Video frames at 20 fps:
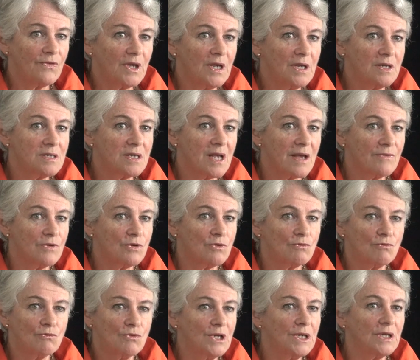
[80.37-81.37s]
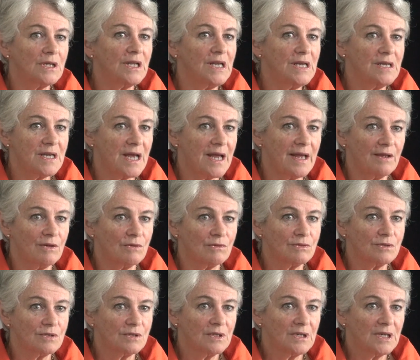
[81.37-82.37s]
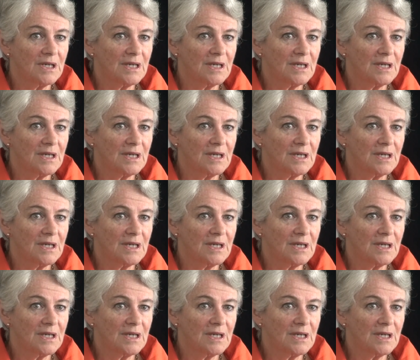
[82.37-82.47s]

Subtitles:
kids haven't really nailed